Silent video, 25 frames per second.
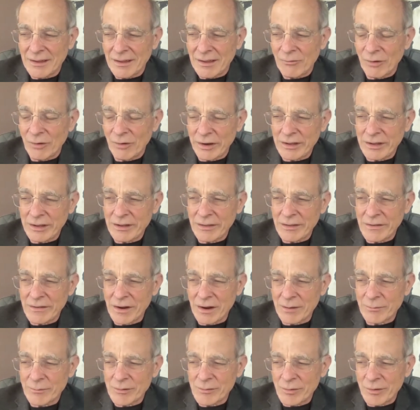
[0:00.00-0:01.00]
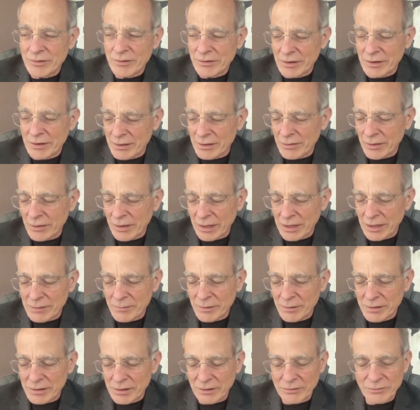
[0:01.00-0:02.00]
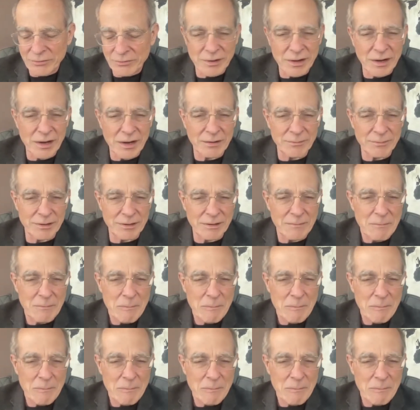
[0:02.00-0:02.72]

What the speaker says: went into the Army because I didn't think anybody else would hire me.